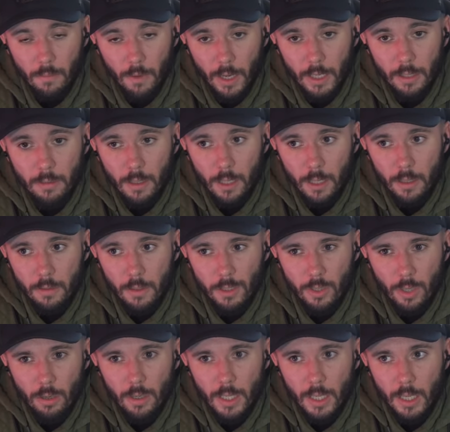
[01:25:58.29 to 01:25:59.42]
right? Uh, a
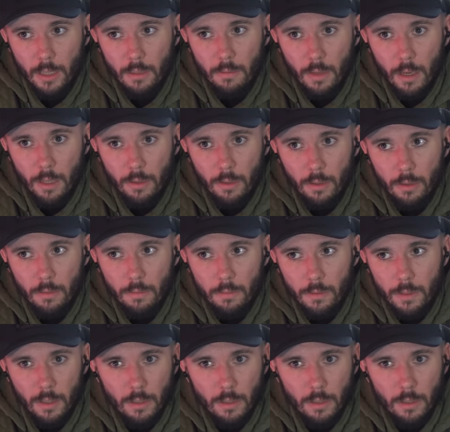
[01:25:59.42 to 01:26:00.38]
tourniquet under,